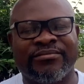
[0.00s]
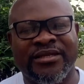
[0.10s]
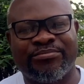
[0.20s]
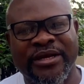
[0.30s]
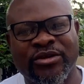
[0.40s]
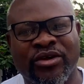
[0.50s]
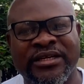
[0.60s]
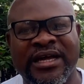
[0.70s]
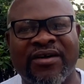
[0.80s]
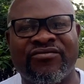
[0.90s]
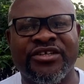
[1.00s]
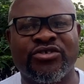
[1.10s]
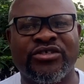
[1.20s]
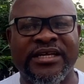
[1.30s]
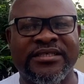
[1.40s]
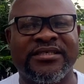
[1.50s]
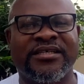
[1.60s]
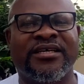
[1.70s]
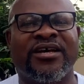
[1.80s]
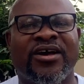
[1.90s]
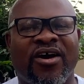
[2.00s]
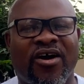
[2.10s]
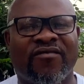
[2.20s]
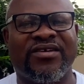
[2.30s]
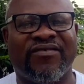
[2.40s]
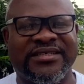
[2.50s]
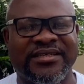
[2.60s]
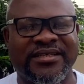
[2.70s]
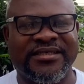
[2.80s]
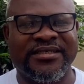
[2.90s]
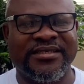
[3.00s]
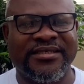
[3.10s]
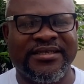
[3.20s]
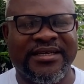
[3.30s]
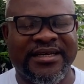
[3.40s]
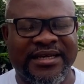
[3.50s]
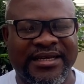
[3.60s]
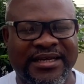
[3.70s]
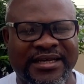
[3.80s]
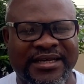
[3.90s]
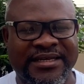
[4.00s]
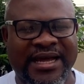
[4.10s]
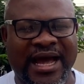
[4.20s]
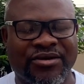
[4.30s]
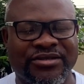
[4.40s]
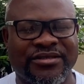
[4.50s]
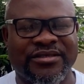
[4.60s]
depending on the average users of the facility in the house.